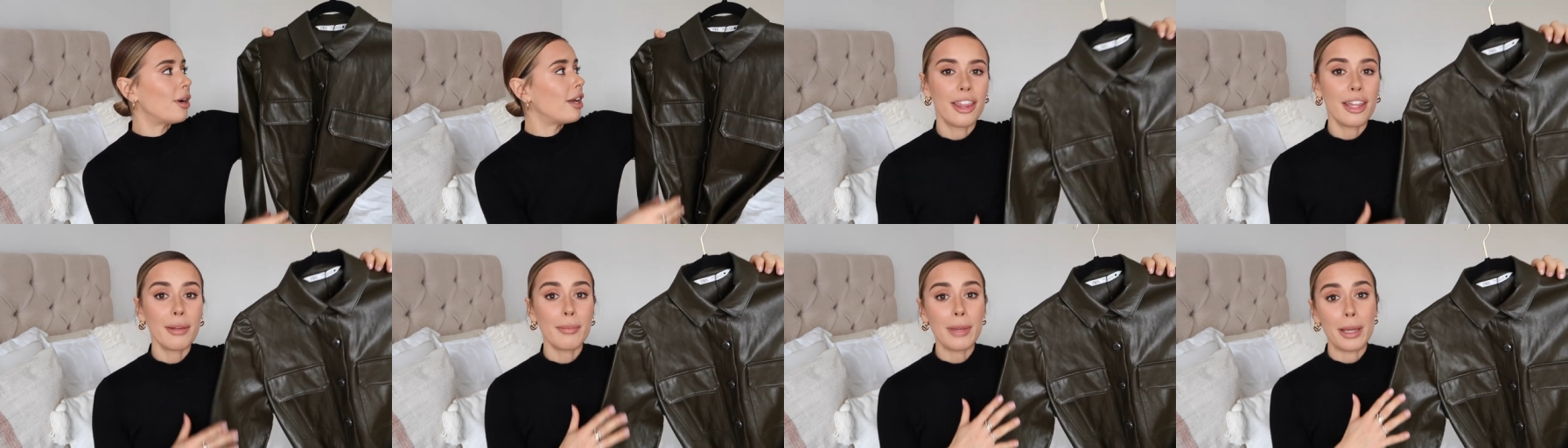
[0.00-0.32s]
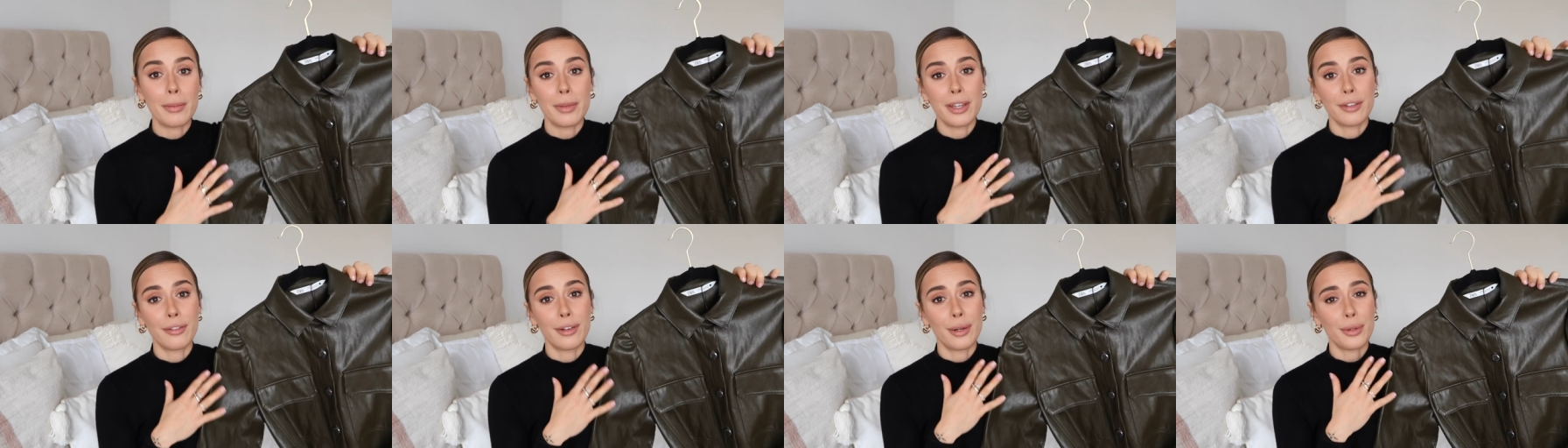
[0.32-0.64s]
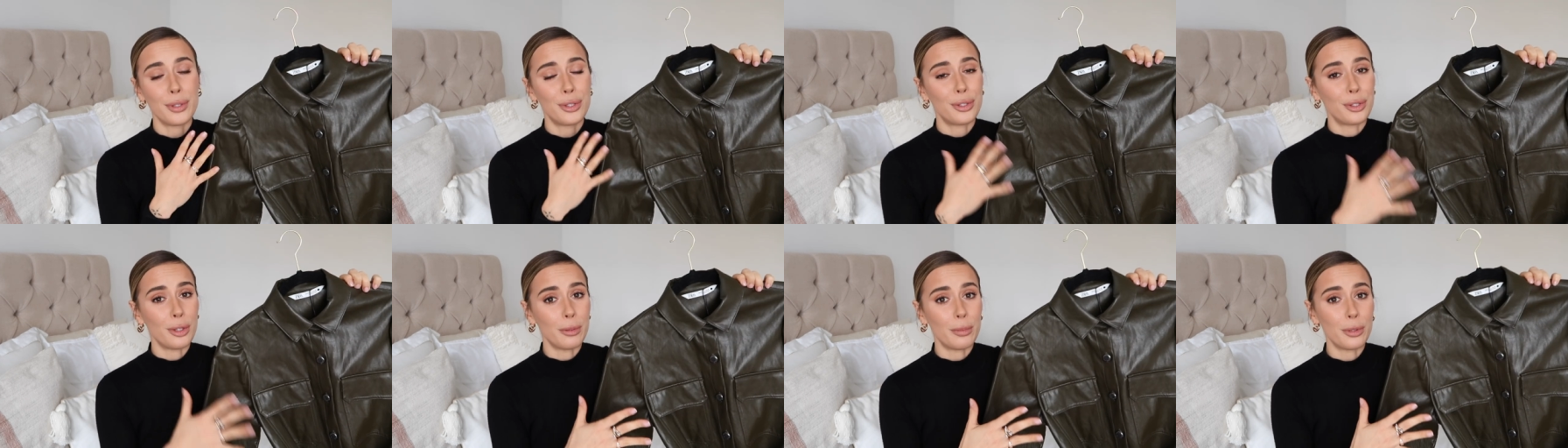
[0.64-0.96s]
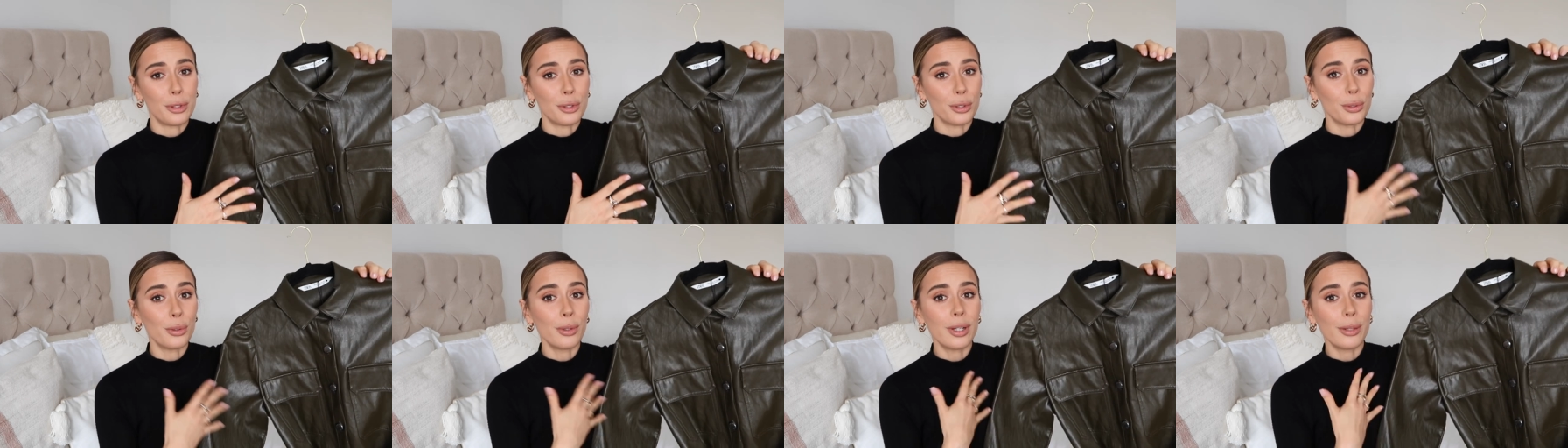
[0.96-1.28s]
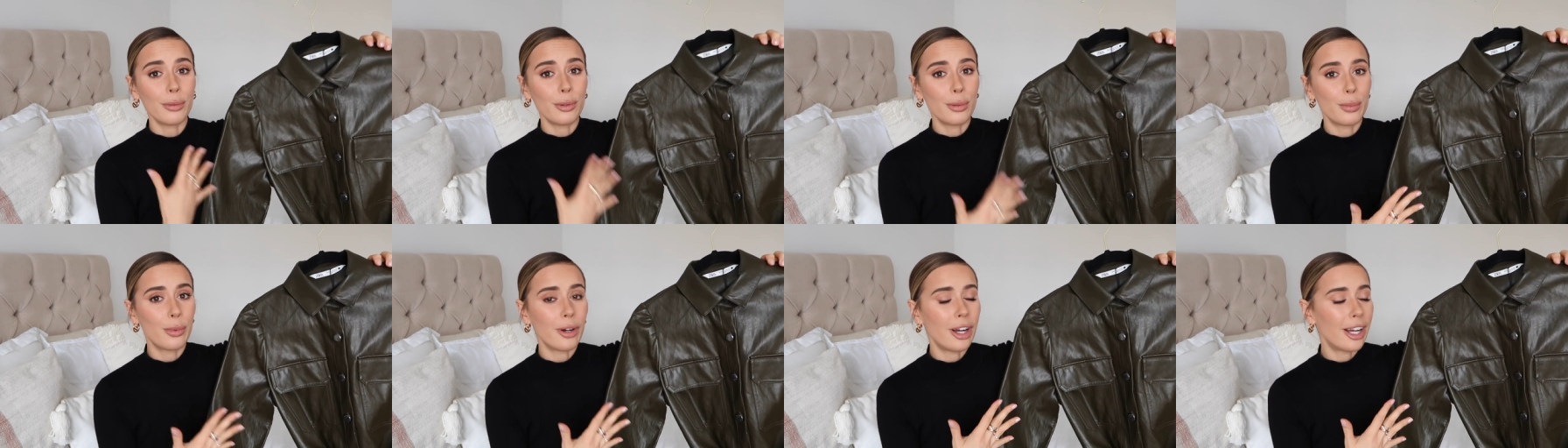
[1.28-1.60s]
I think maybe if I was super tall
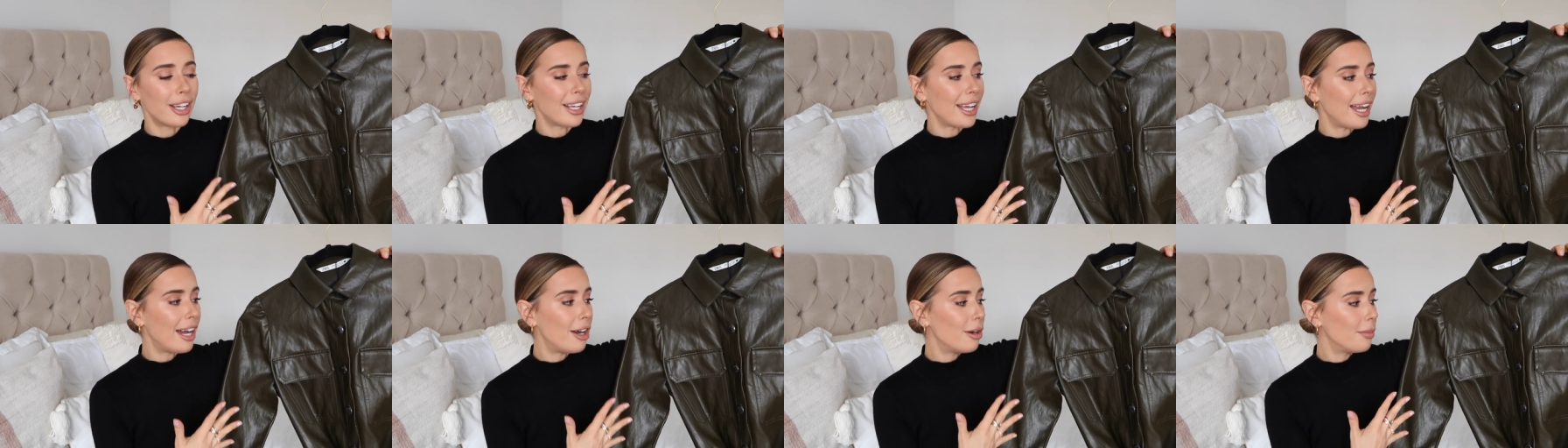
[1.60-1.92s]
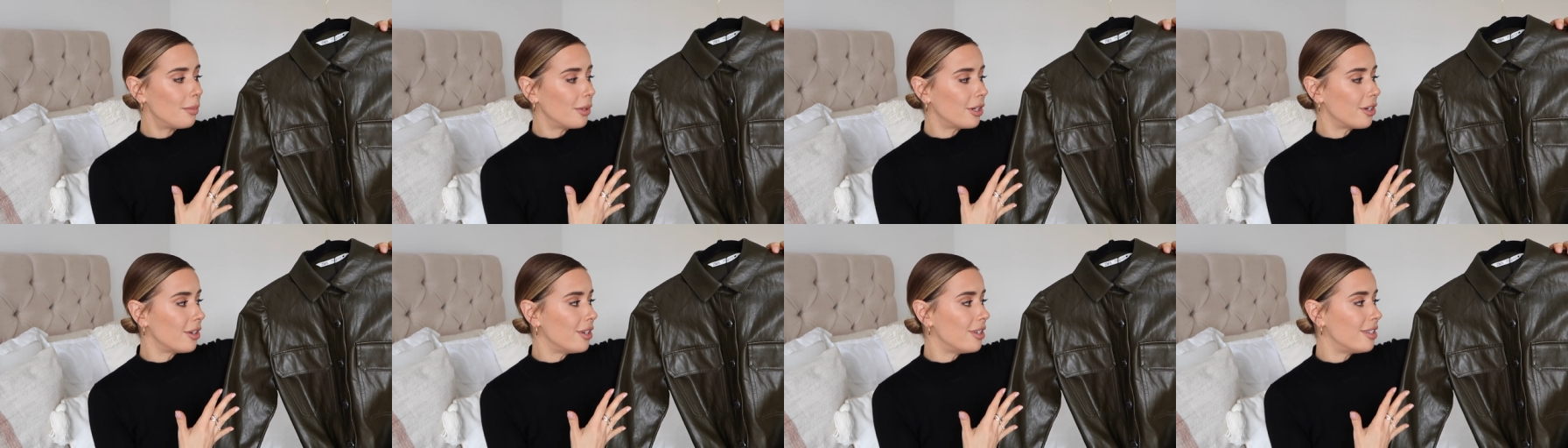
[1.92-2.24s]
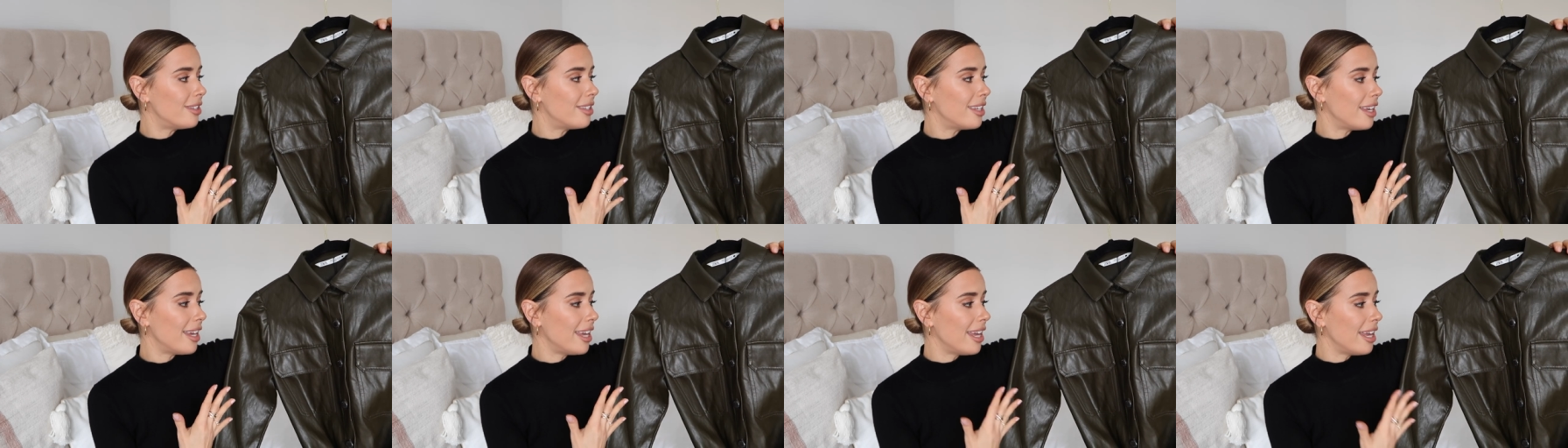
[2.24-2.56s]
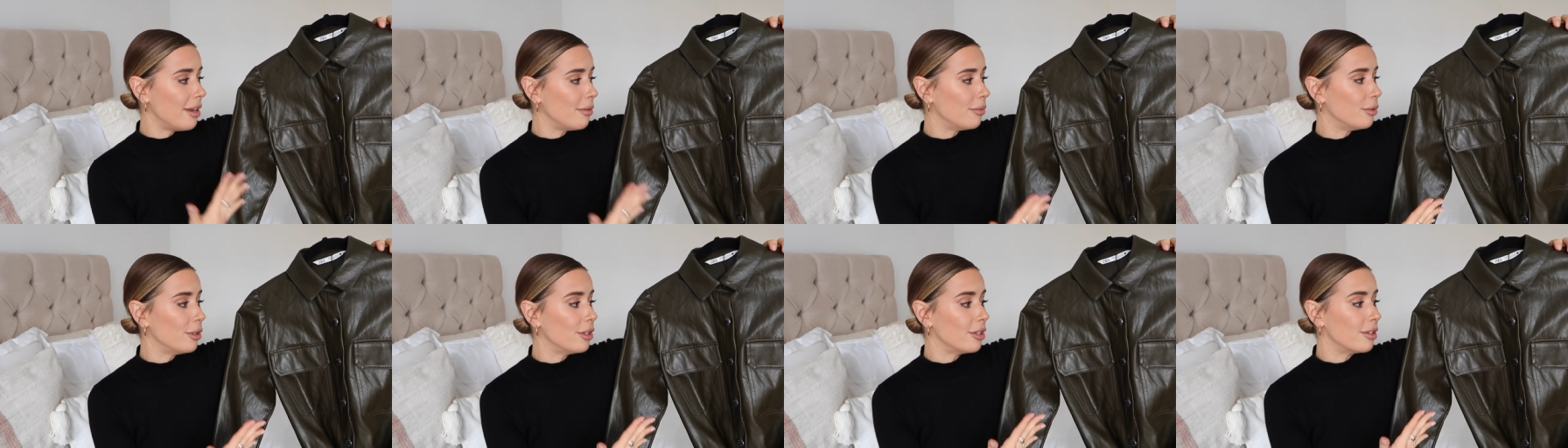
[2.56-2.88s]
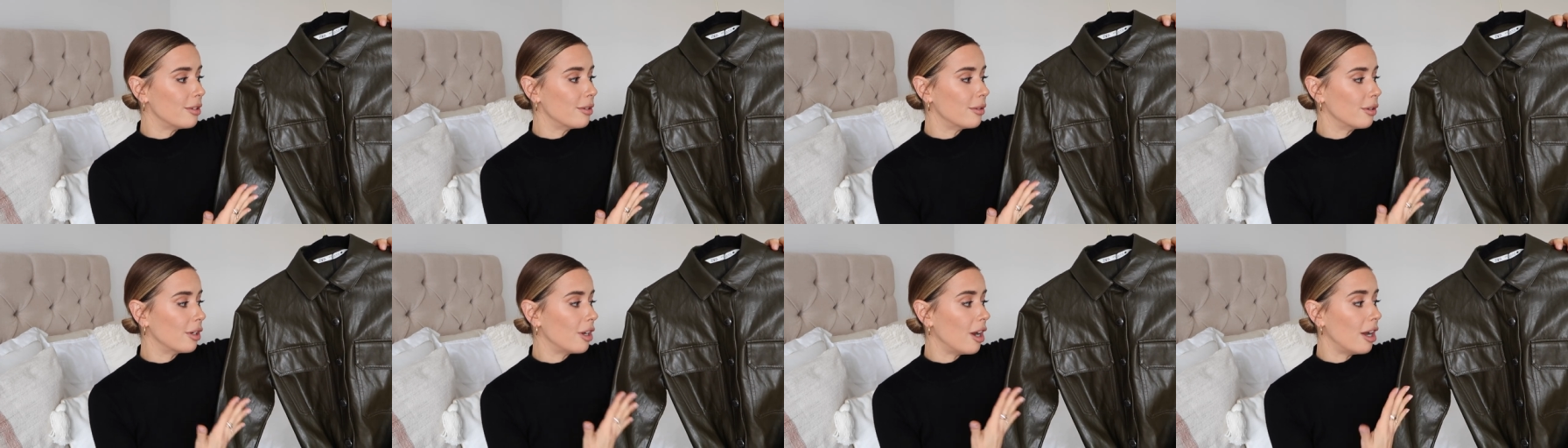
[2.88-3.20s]
it would work out because it
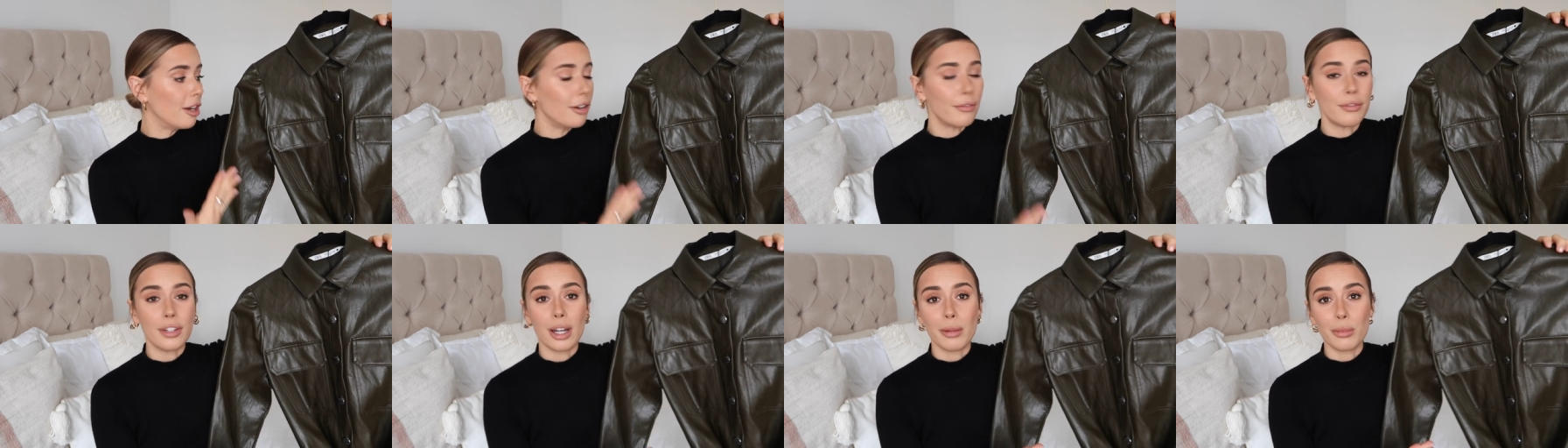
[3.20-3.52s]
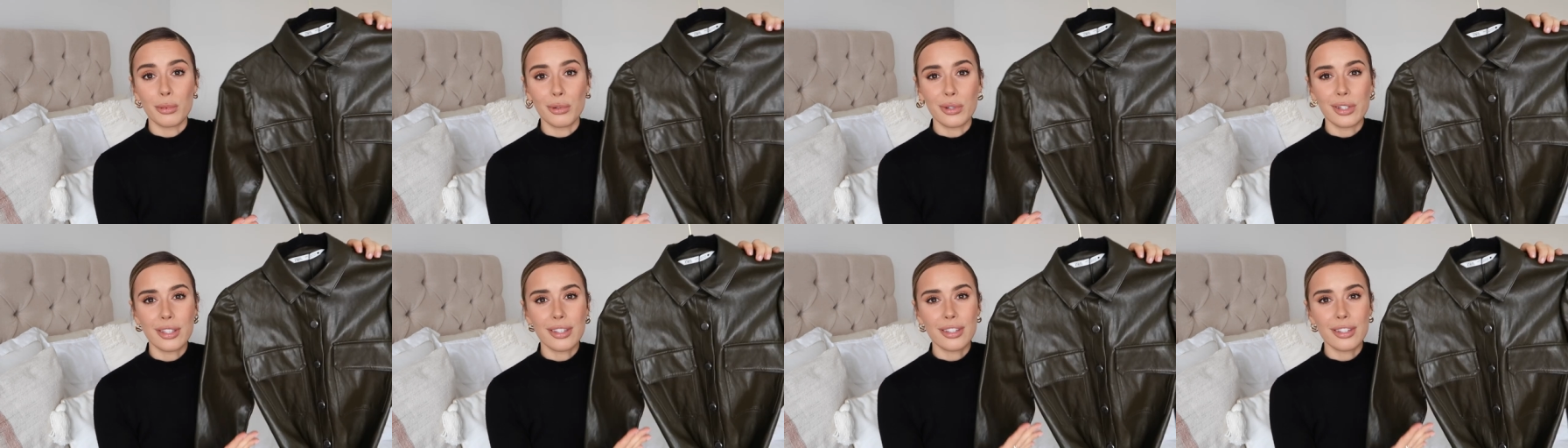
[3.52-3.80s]
would kind of double